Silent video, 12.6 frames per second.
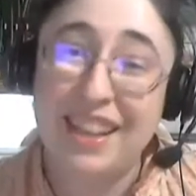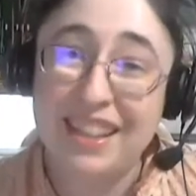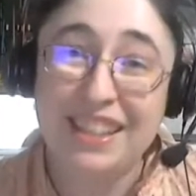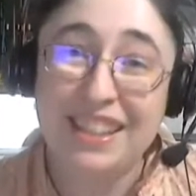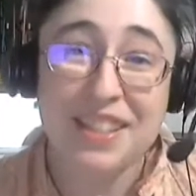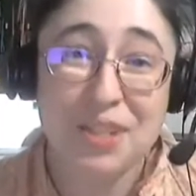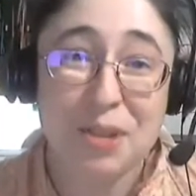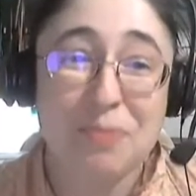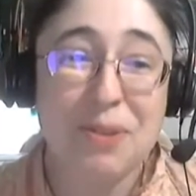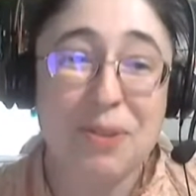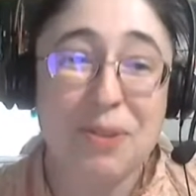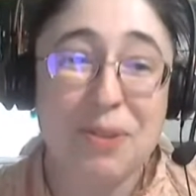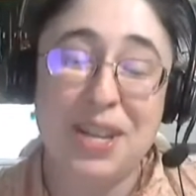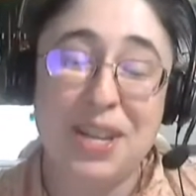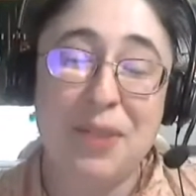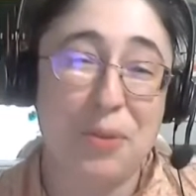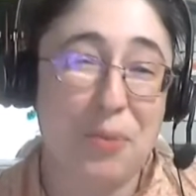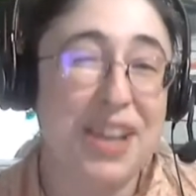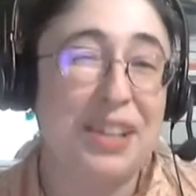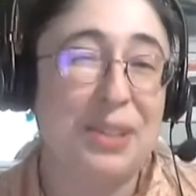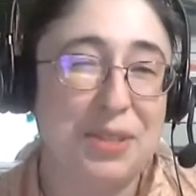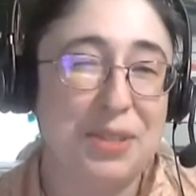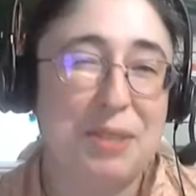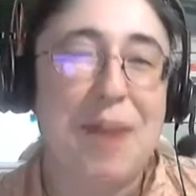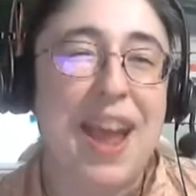Let's hope it works out the way it
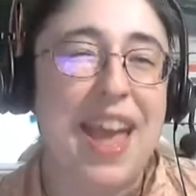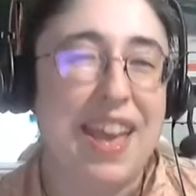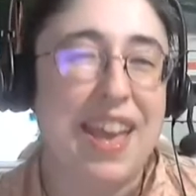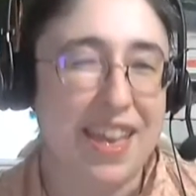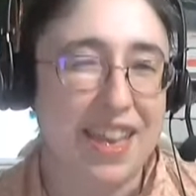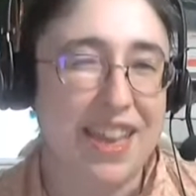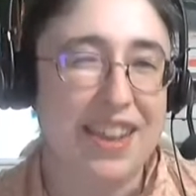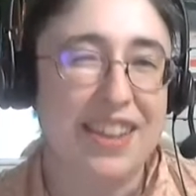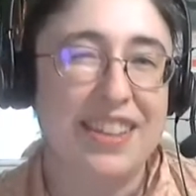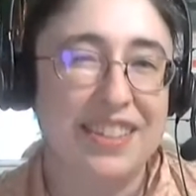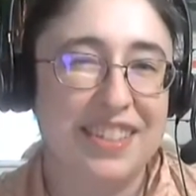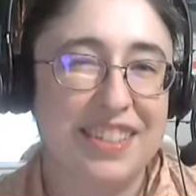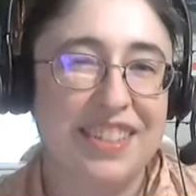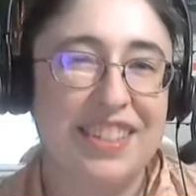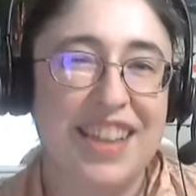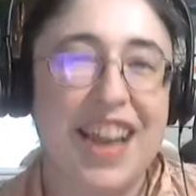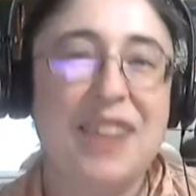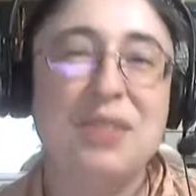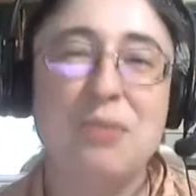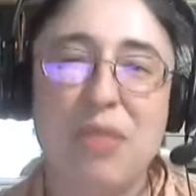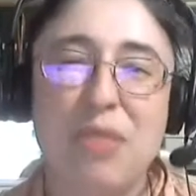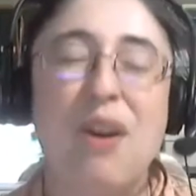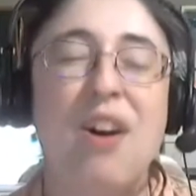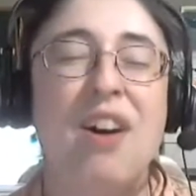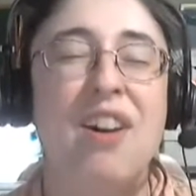looks in my head. As
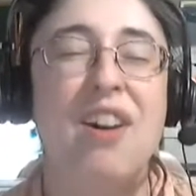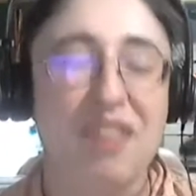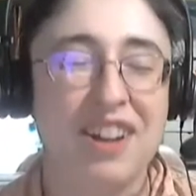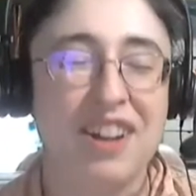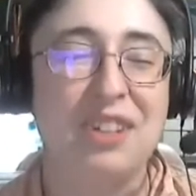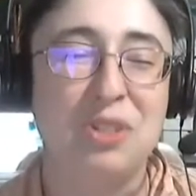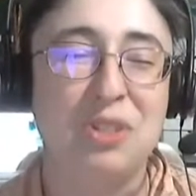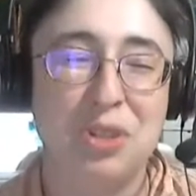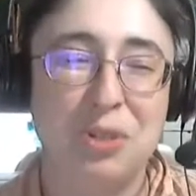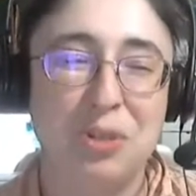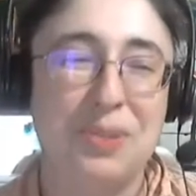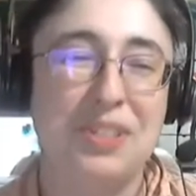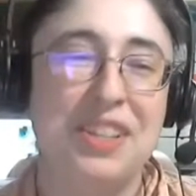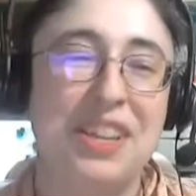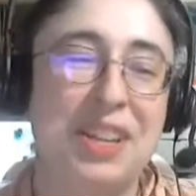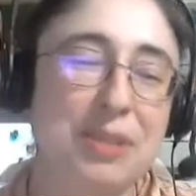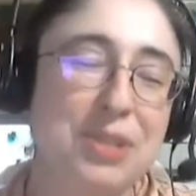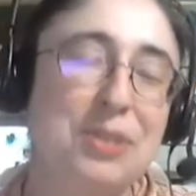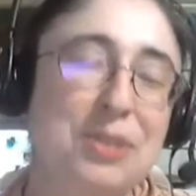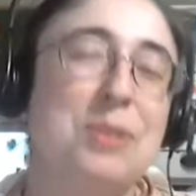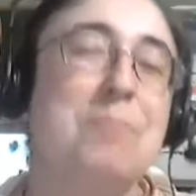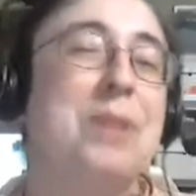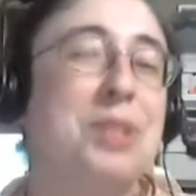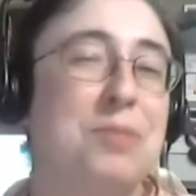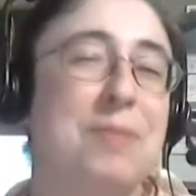with all costumes, it always looks
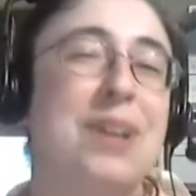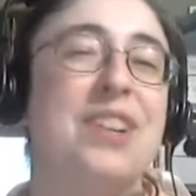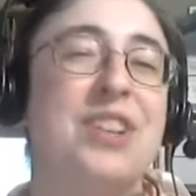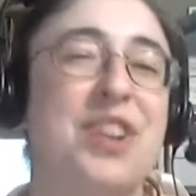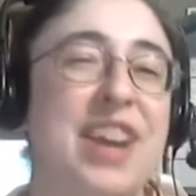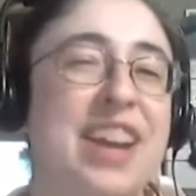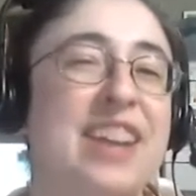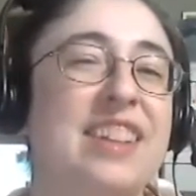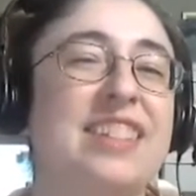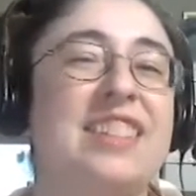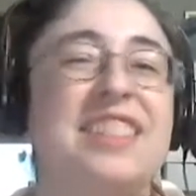much better in your head.